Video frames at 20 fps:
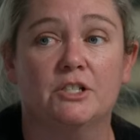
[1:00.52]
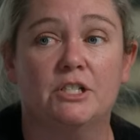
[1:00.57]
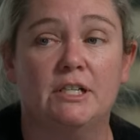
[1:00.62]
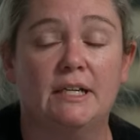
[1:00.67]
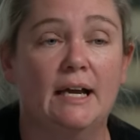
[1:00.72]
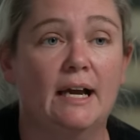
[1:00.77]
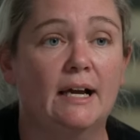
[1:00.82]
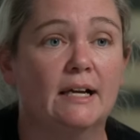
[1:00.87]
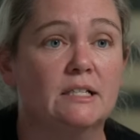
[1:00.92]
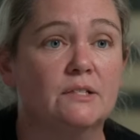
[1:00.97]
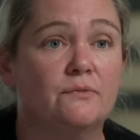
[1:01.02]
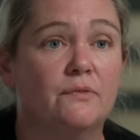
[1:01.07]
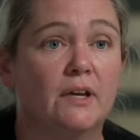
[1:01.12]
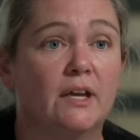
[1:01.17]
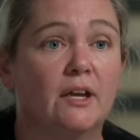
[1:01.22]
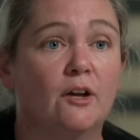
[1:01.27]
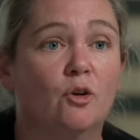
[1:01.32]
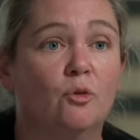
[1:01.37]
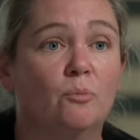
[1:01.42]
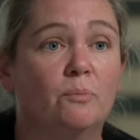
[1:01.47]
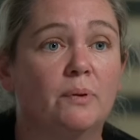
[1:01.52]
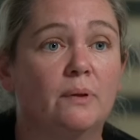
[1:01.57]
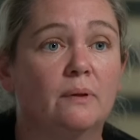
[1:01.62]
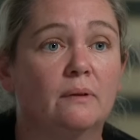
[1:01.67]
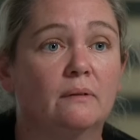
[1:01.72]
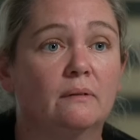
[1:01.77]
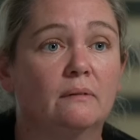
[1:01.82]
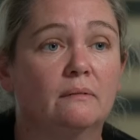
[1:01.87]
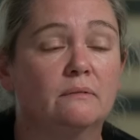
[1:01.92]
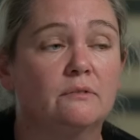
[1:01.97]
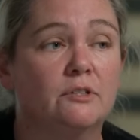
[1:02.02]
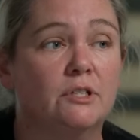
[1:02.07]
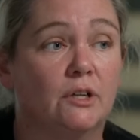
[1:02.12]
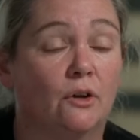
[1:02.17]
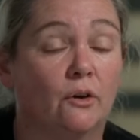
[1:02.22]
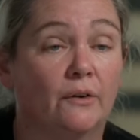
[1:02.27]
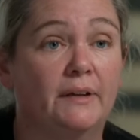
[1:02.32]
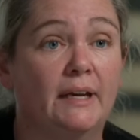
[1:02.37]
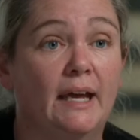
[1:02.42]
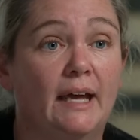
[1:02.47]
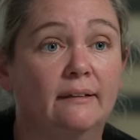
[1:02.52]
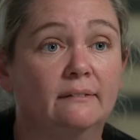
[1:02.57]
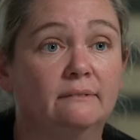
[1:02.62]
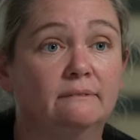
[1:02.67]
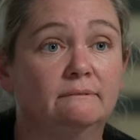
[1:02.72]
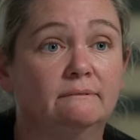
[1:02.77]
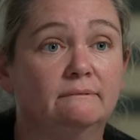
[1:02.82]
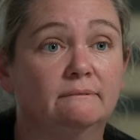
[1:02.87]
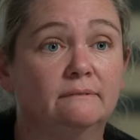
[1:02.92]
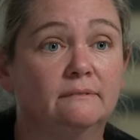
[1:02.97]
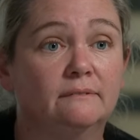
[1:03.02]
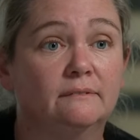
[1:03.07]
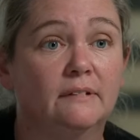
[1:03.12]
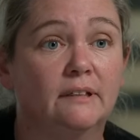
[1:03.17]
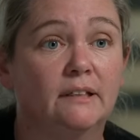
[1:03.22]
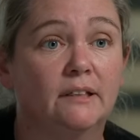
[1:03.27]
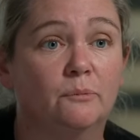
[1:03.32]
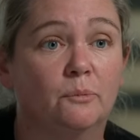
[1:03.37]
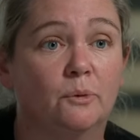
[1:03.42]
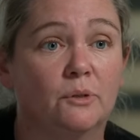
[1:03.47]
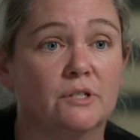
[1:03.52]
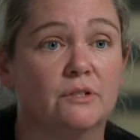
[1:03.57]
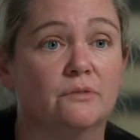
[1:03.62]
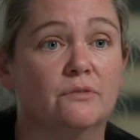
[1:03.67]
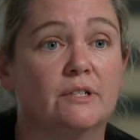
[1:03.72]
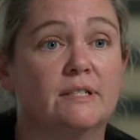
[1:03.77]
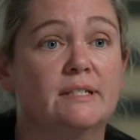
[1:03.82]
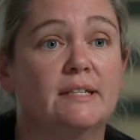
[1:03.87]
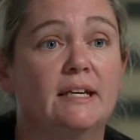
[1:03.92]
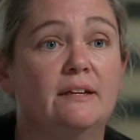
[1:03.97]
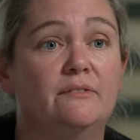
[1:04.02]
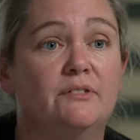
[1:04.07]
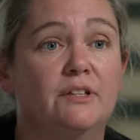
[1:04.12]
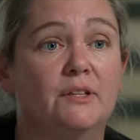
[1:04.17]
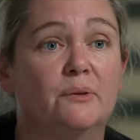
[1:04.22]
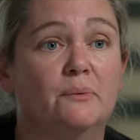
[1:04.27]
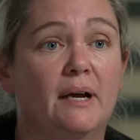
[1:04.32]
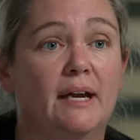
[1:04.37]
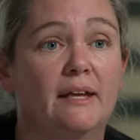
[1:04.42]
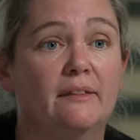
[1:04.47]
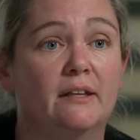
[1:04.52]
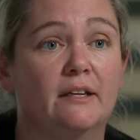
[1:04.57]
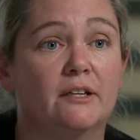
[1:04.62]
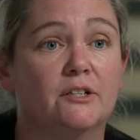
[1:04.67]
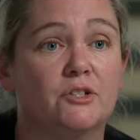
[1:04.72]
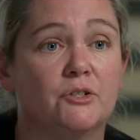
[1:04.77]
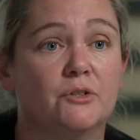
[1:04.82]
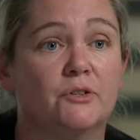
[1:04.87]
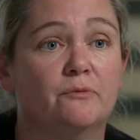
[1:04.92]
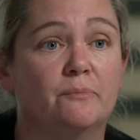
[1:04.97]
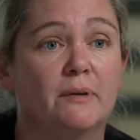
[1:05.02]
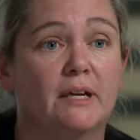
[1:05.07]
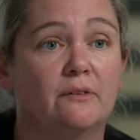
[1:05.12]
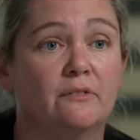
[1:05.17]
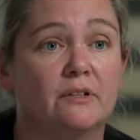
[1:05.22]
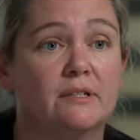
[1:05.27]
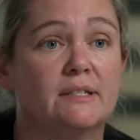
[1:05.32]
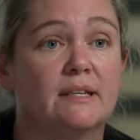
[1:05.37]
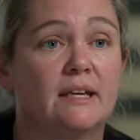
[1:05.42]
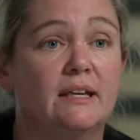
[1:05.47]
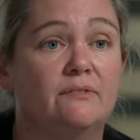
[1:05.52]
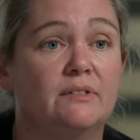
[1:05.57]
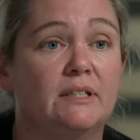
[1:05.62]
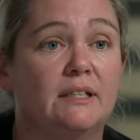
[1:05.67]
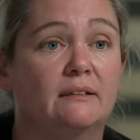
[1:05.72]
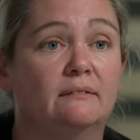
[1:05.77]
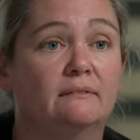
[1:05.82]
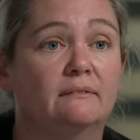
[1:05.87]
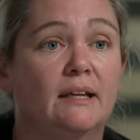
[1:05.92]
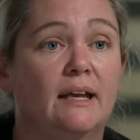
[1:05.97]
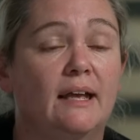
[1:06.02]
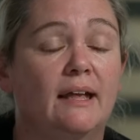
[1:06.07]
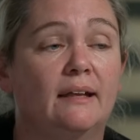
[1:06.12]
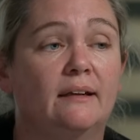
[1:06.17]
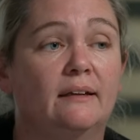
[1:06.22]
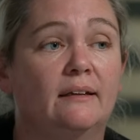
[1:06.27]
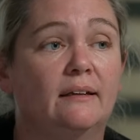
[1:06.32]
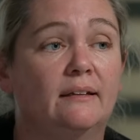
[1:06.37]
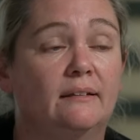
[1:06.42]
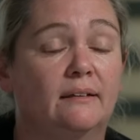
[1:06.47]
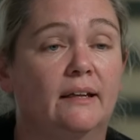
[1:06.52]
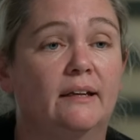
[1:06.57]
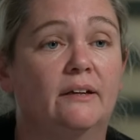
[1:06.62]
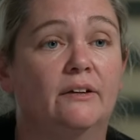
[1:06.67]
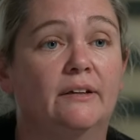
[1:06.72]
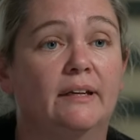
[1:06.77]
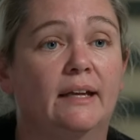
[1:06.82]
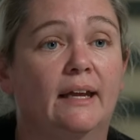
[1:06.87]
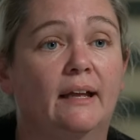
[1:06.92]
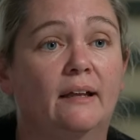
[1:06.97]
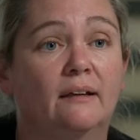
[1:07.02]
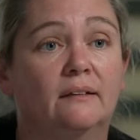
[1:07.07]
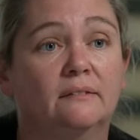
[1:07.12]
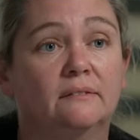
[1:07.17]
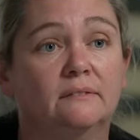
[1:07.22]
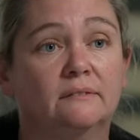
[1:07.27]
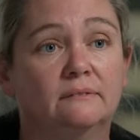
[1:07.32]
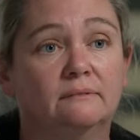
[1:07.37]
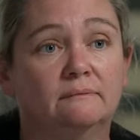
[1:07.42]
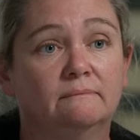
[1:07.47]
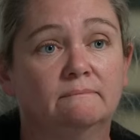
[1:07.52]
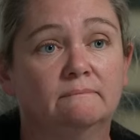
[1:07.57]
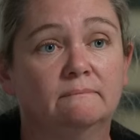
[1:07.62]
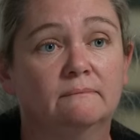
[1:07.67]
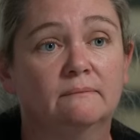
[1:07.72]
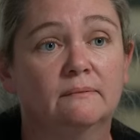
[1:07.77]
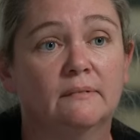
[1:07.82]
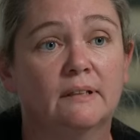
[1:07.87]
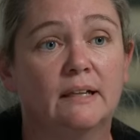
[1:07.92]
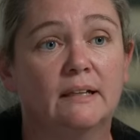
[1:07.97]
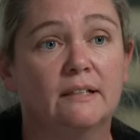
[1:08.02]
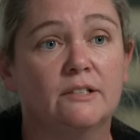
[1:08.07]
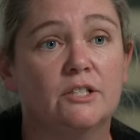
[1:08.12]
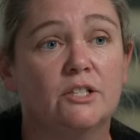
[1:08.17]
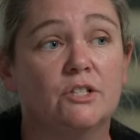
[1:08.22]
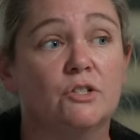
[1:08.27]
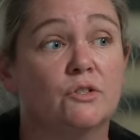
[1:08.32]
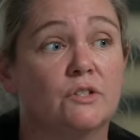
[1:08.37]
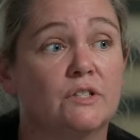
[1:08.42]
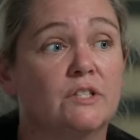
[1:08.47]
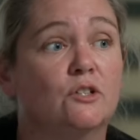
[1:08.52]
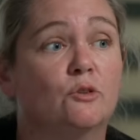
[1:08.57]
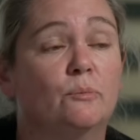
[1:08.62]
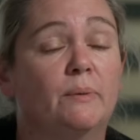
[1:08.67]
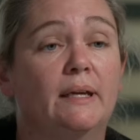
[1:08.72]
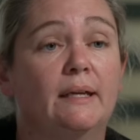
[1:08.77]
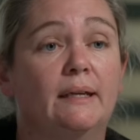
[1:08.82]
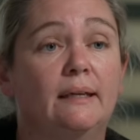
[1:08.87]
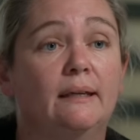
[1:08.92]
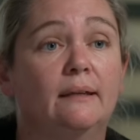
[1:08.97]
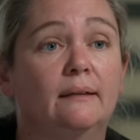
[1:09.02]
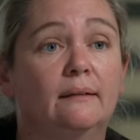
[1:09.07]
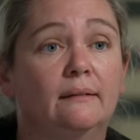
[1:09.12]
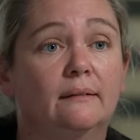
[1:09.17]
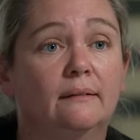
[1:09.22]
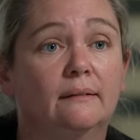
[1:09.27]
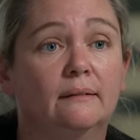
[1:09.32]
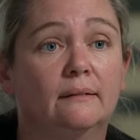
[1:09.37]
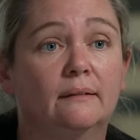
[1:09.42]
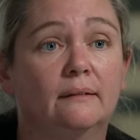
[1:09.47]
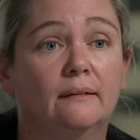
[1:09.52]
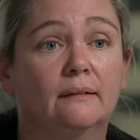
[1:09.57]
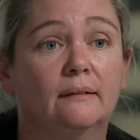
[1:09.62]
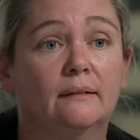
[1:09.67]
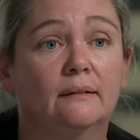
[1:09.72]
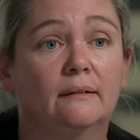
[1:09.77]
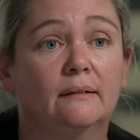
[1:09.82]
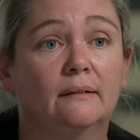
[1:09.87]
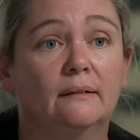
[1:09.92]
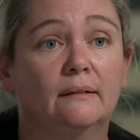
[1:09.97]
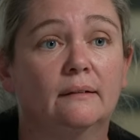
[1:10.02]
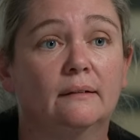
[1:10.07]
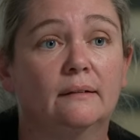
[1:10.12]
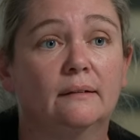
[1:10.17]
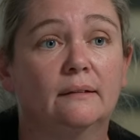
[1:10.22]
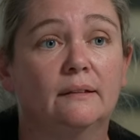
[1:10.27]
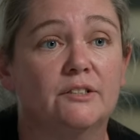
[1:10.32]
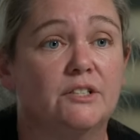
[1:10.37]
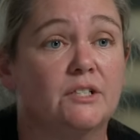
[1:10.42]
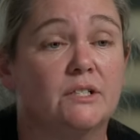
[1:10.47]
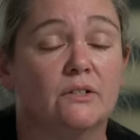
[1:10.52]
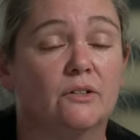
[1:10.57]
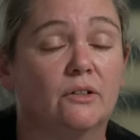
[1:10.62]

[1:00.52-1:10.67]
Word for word: she asked for help, she got none. It wasn't received in the way that it should have been received in, and it let her down. And she should still be here. And she's